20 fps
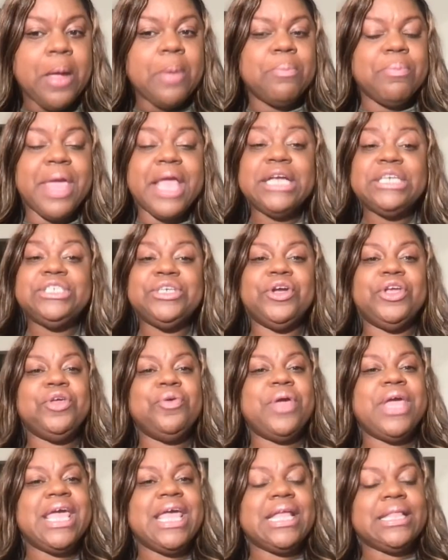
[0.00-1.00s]
make sure
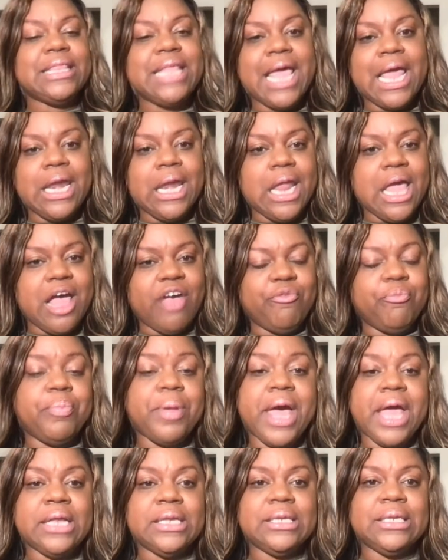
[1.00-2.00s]
you hit that love
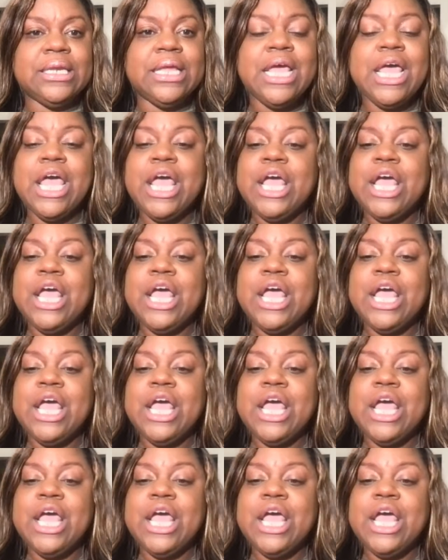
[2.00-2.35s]
button,